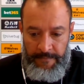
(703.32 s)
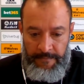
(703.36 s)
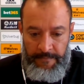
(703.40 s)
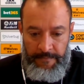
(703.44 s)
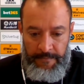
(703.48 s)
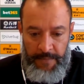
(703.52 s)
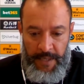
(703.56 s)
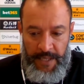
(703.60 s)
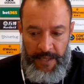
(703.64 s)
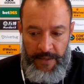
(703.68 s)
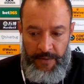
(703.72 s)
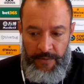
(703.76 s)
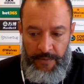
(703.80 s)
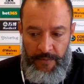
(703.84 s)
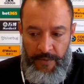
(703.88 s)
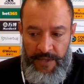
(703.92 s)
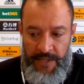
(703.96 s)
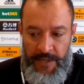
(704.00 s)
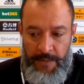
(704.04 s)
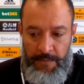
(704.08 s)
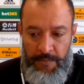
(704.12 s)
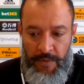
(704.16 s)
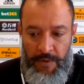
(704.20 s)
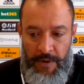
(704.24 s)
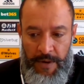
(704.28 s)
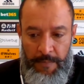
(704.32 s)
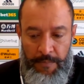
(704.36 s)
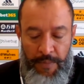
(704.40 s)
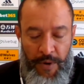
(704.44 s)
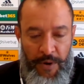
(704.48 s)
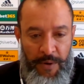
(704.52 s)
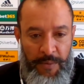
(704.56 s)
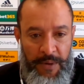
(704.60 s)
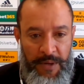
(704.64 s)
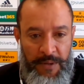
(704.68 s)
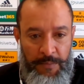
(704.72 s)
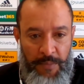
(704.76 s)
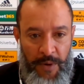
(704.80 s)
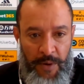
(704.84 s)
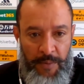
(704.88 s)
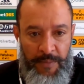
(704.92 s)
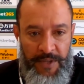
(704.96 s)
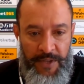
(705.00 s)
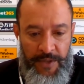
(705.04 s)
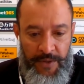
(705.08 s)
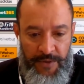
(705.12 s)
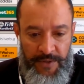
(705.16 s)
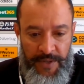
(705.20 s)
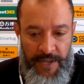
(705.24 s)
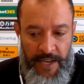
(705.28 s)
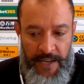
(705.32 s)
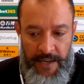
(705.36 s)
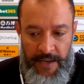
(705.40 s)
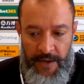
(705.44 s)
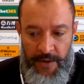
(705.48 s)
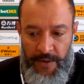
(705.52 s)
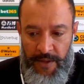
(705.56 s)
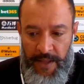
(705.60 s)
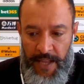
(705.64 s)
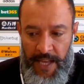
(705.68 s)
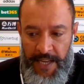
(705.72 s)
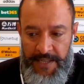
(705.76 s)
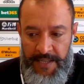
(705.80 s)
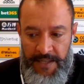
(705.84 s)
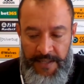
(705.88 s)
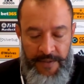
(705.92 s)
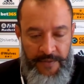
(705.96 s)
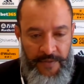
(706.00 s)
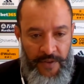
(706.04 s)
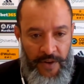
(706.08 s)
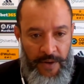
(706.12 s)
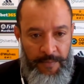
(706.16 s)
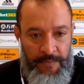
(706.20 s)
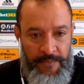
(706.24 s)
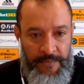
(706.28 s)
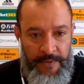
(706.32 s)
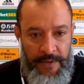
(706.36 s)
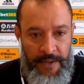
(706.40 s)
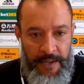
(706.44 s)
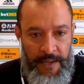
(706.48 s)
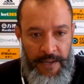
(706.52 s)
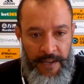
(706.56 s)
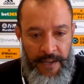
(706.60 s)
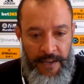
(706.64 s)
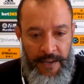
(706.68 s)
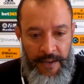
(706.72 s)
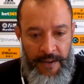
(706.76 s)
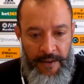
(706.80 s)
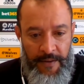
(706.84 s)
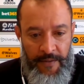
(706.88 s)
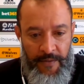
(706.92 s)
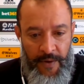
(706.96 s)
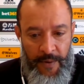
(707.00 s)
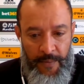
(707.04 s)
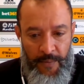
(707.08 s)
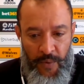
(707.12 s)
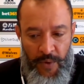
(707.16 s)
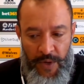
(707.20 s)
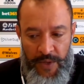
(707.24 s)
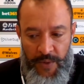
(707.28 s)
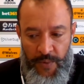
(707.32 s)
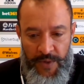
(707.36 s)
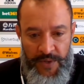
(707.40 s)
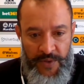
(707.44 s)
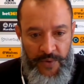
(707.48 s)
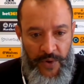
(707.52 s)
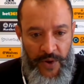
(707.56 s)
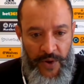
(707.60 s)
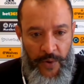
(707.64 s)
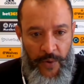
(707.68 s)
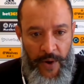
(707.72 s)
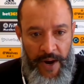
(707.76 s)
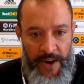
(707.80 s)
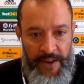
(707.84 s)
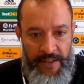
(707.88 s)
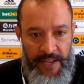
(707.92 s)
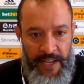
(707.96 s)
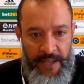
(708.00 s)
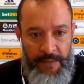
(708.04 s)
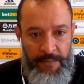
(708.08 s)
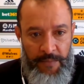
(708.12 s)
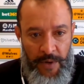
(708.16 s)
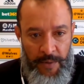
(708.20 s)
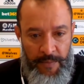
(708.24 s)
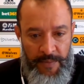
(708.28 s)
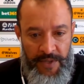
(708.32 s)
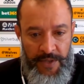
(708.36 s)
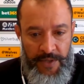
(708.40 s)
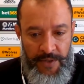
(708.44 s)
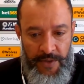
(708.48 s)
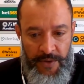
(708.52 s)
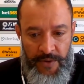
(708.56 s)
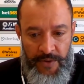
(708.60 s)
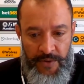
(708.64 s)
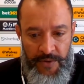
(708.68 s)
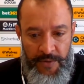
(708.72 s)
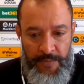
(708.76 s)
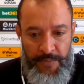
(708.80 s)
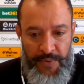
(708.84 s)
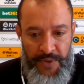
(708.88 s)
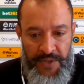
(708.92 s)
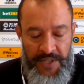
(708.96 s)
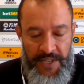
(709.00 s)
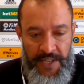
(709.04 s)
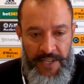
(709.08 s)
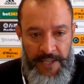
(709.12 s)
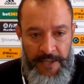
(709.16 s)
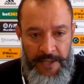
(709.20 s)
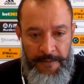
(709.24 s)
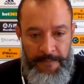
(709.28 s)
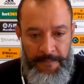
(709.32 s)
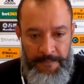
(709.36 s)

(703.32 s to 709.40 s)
but was a more important moment to take good lessons from what was required in that moment to proceed.